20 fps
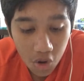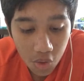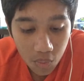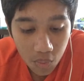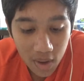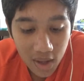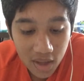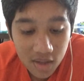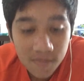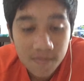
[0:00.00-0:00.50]

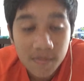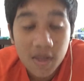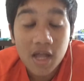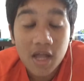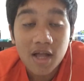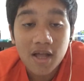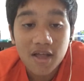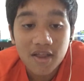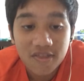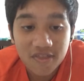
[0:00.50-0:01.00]
Well,
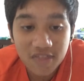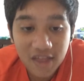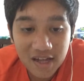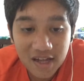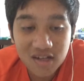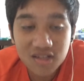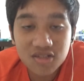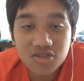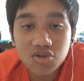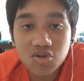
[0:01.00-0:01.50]
that
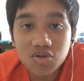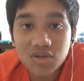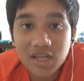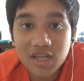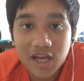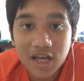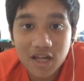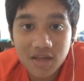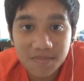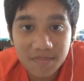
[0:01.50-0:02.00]
has
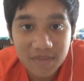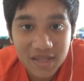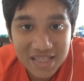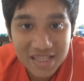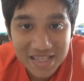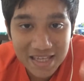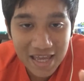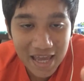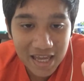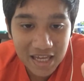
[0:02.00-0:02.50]
only helped me
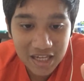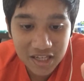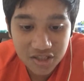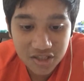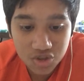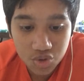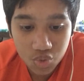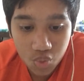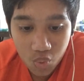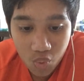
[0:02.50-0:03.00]

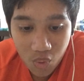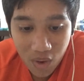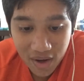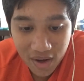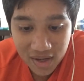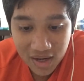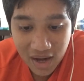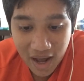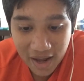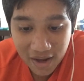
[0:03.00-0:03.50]
gauge
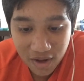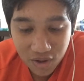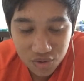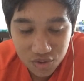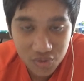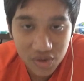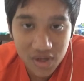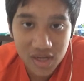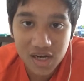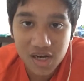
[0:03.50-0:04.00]
what I
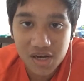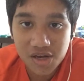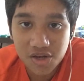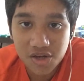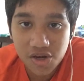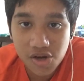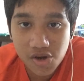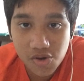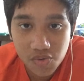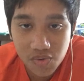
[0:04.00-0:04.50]
already
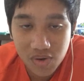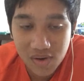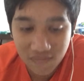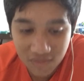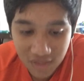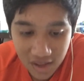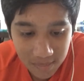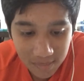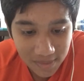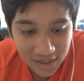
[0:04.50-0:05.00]
knew, if
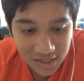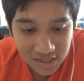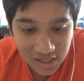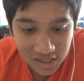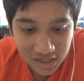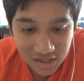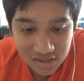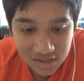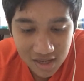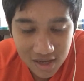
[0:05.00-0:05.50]
that makes
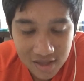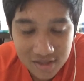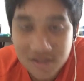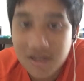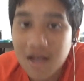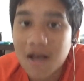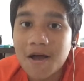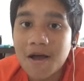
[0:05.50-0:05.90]
any sense.